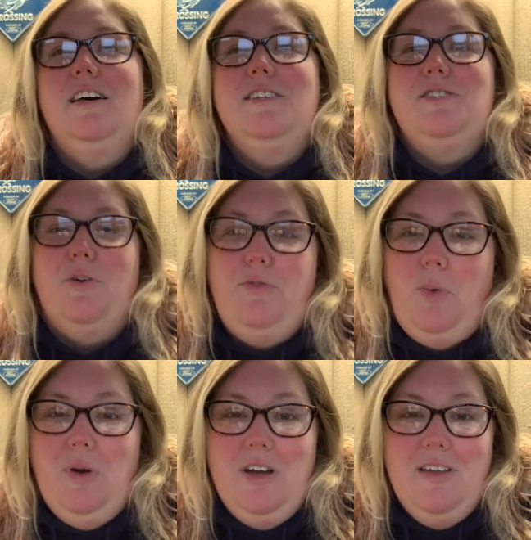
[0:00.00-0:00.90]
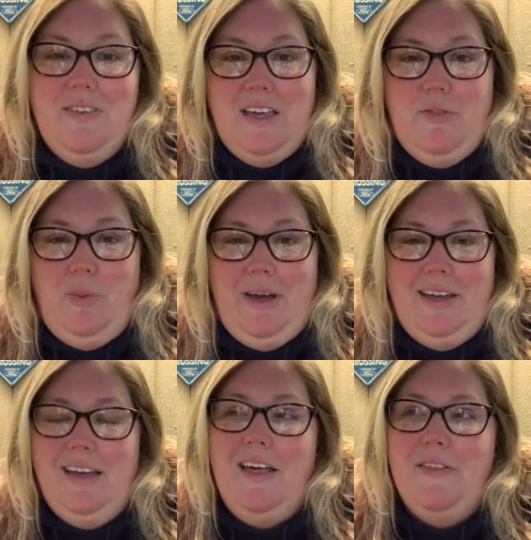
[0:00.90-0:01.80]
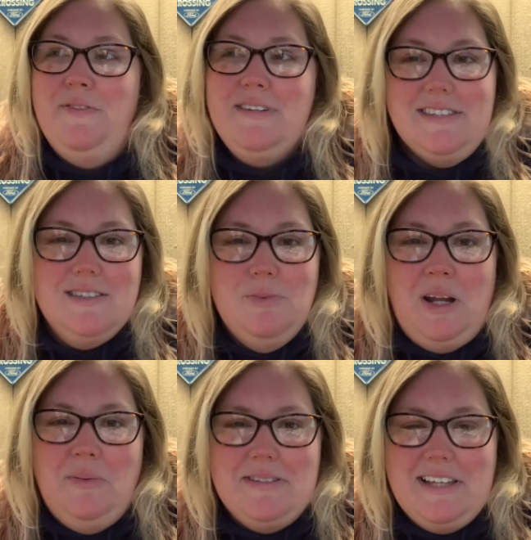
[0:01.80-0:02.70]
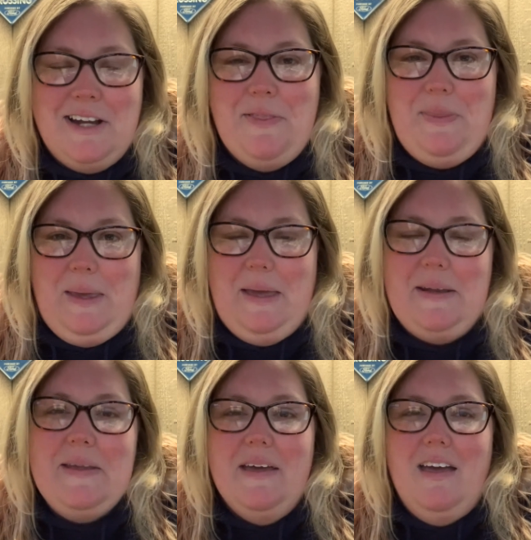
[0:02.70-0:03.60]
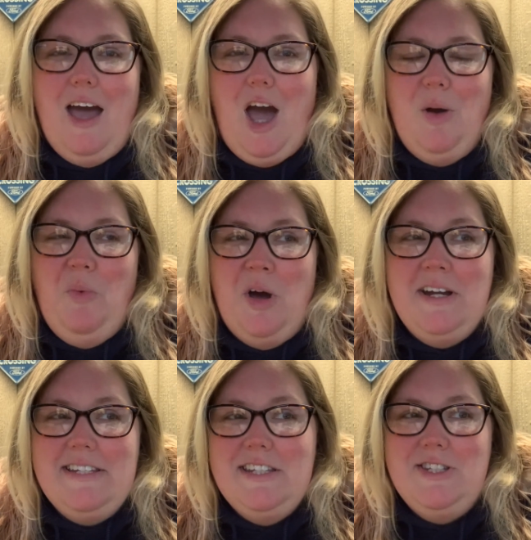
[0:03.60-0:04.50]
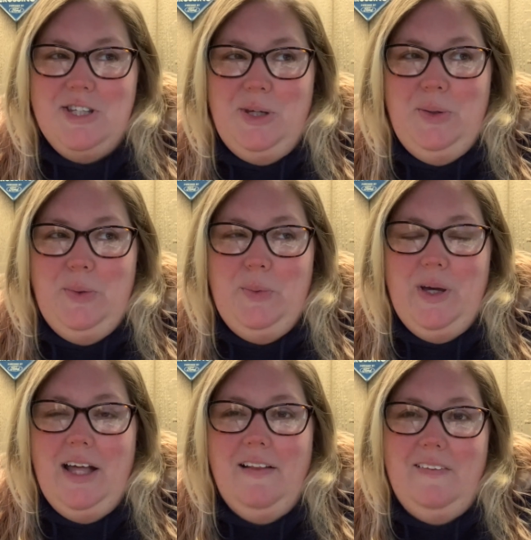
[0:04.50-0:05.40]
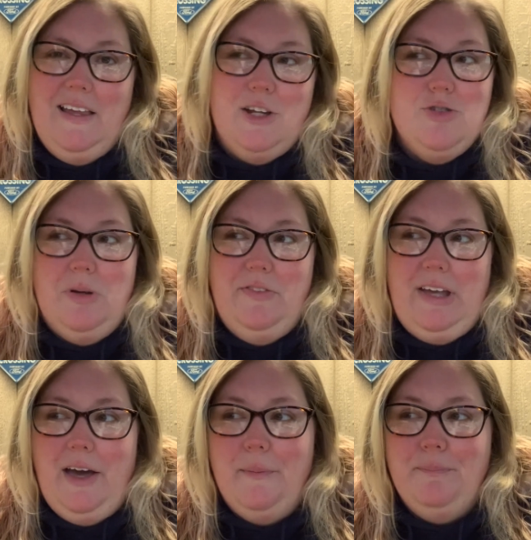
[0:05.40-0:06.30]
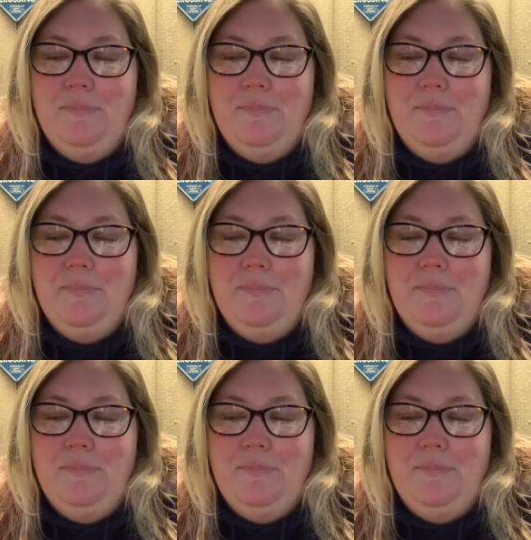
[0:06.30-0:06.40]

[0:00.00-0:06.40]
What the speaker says: So for the giveaway, this is what I was kind of thinking. I wanted to do like a trivia.